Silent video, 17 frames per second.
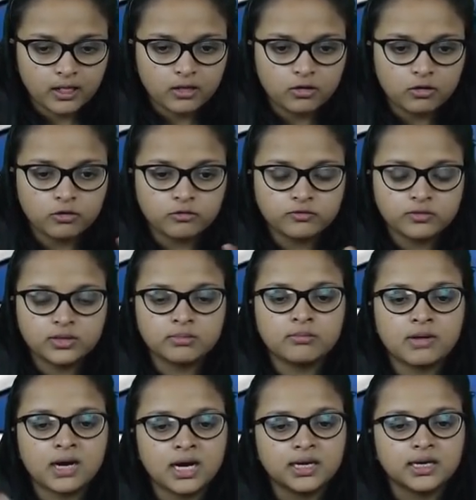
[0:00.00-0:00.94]
of the
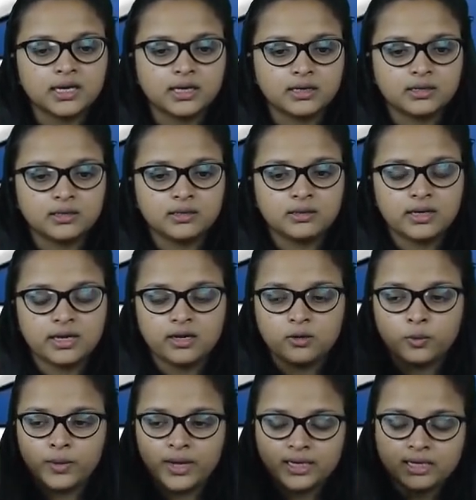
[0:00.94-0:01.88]
market, like
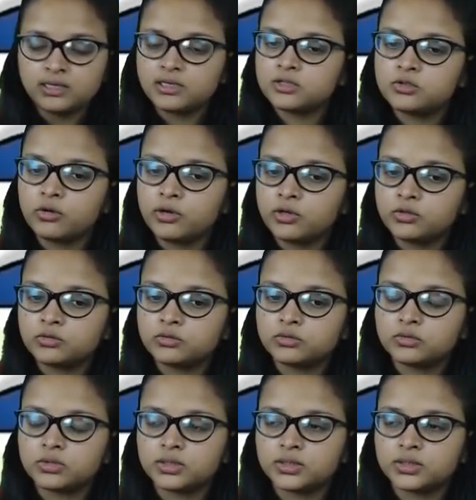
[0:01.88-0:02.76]
when it is going to